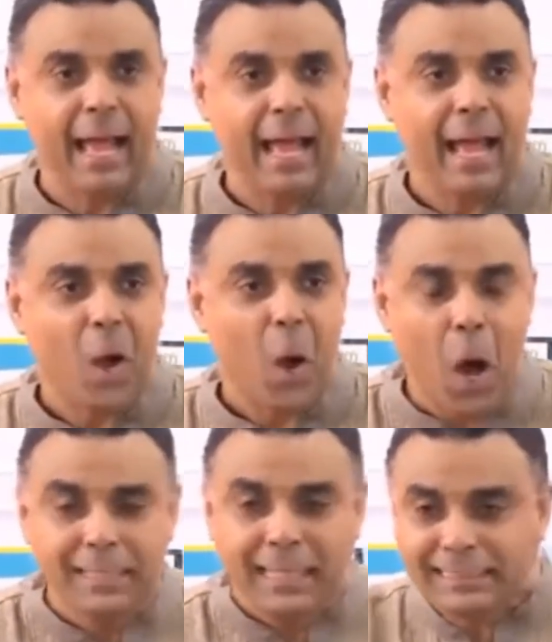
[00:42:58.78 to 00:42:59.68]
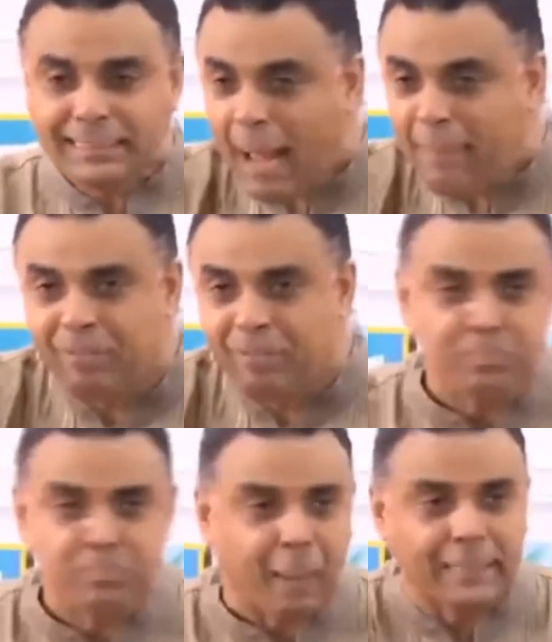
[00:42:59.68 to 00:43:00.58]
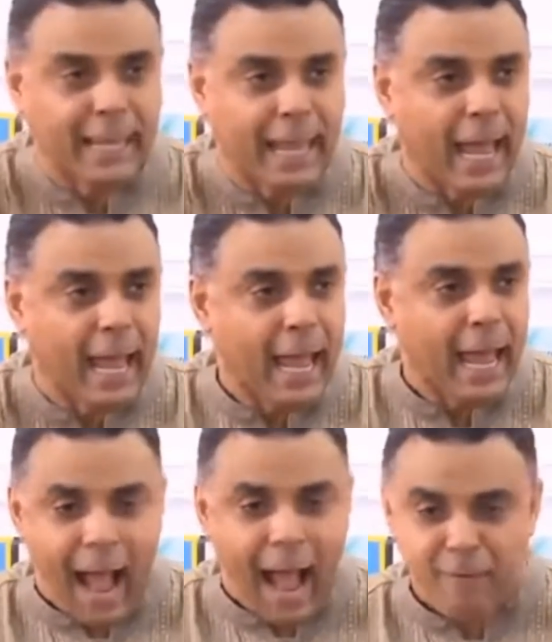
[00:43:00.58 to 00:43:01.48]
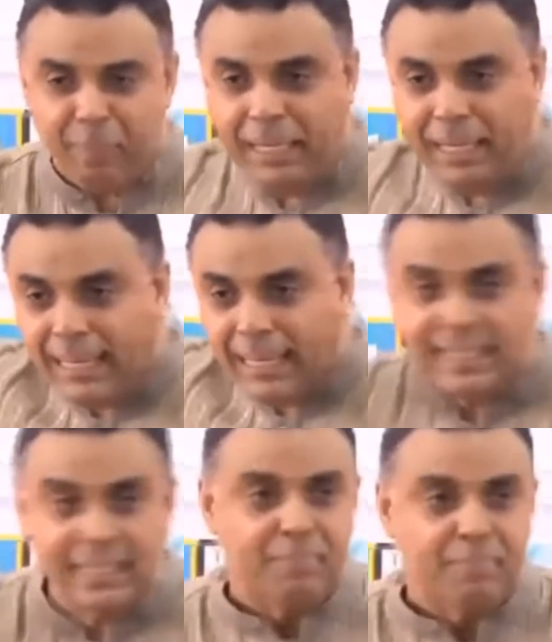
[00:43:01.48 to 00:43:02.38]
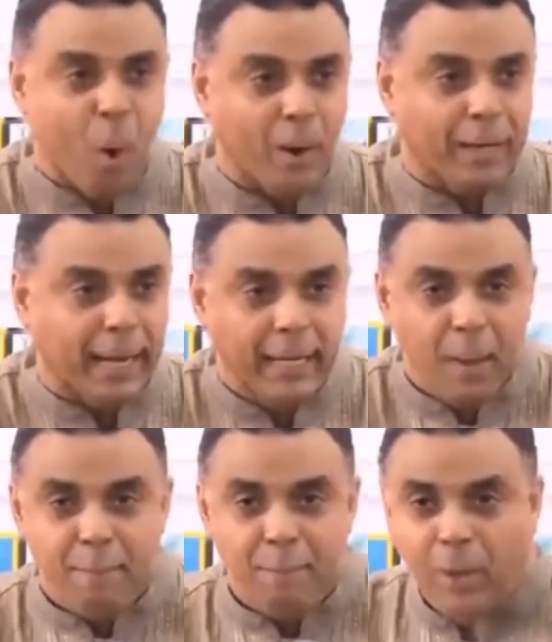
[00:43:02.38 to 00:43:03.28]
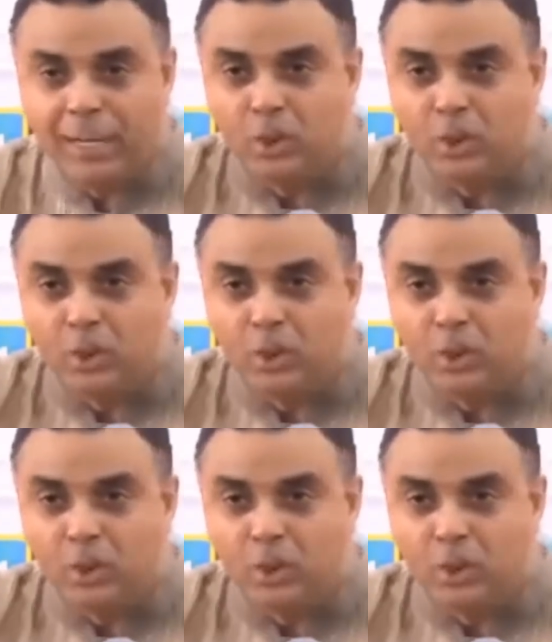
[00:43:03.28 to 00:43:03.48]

all the time I've spent here, I've been here since morning to